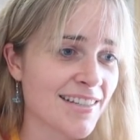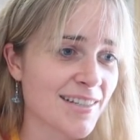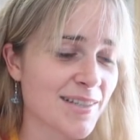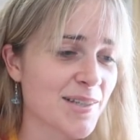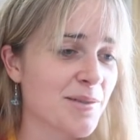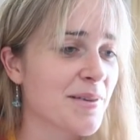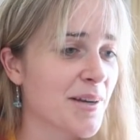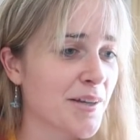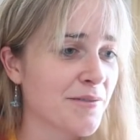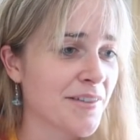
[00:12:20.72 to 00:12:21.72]
a
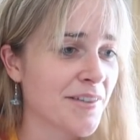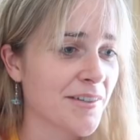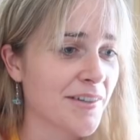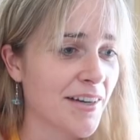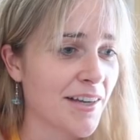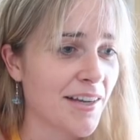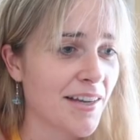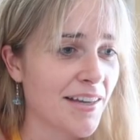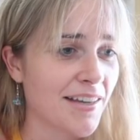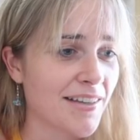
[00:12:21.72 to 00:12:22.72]
supernova
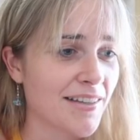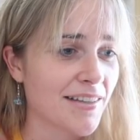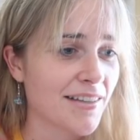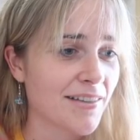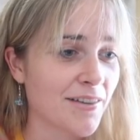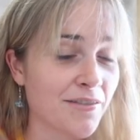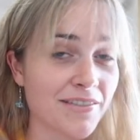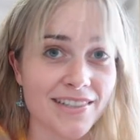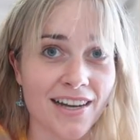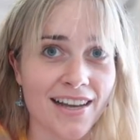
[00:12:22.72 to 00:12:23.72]
of
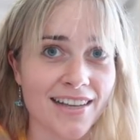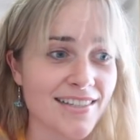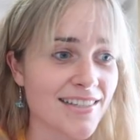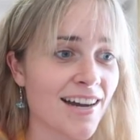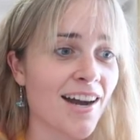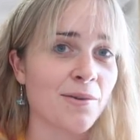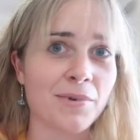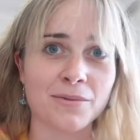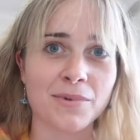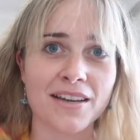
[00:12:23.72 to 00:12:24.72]
a dying star
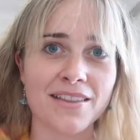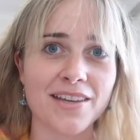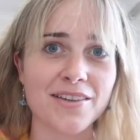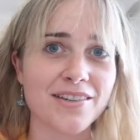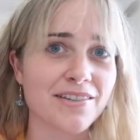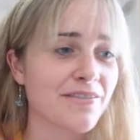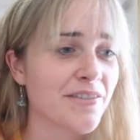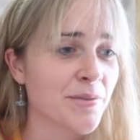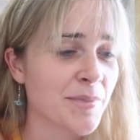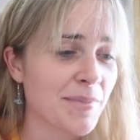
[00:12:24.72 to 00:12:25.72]
one way that you can
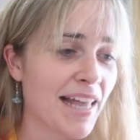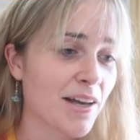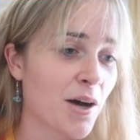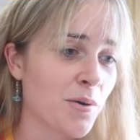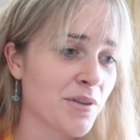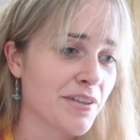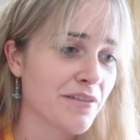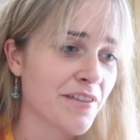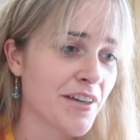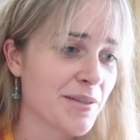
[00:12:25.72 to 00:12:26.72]
form a black hole in the
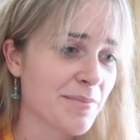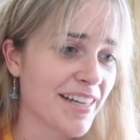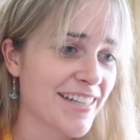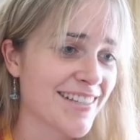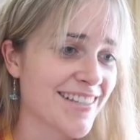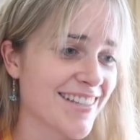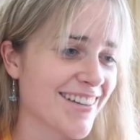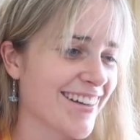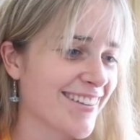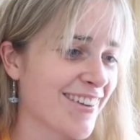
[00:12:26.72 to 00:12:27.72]
first place? So
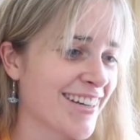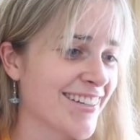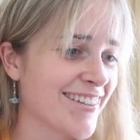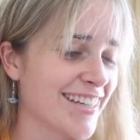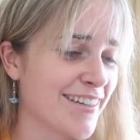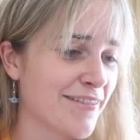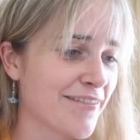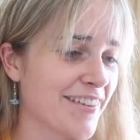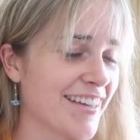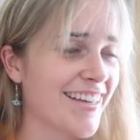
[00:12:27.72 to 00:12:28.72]
I wonder if
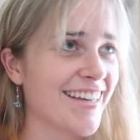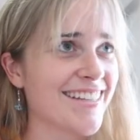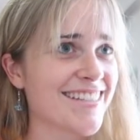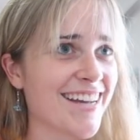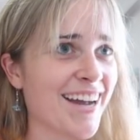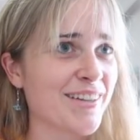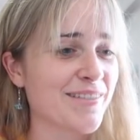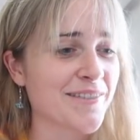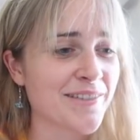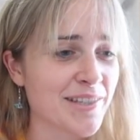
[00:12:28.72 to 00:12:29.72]
tidal
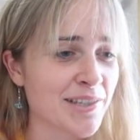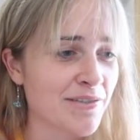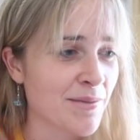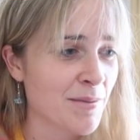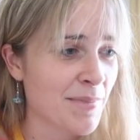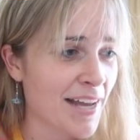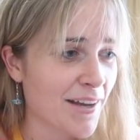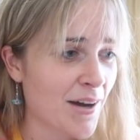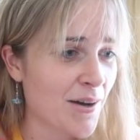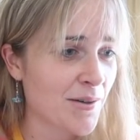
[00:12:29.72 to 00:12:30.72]
forces from a
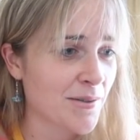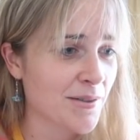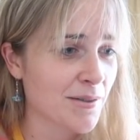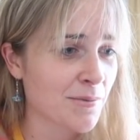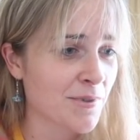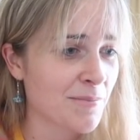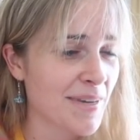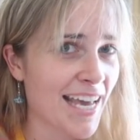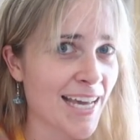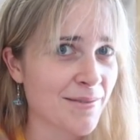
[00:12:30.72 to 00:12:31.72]
black hole would
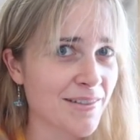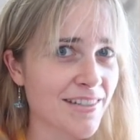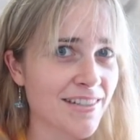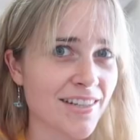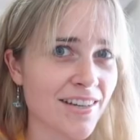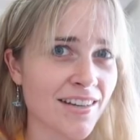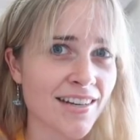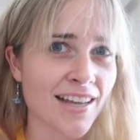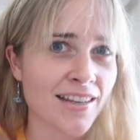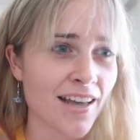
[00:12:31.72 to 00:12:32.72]
be able to
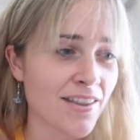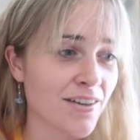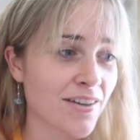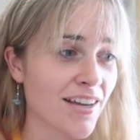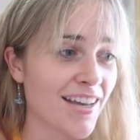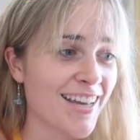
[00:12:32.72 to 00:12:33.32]
turn another